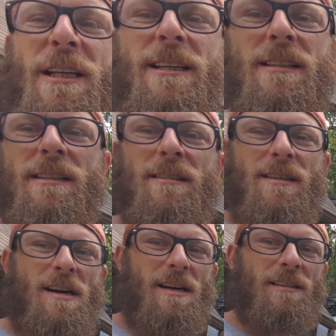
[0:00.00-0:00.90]
minutes,
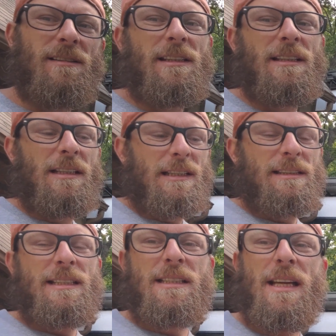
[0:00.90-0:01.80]
done.
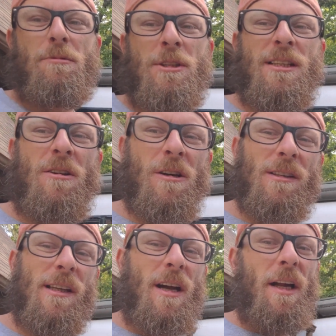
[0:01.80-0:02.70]
This side was the
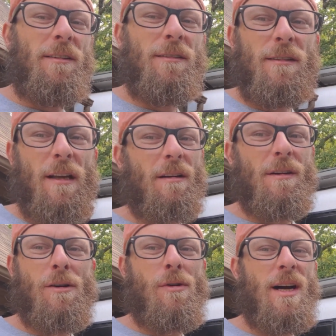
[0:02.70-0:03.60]
hard side. I don't know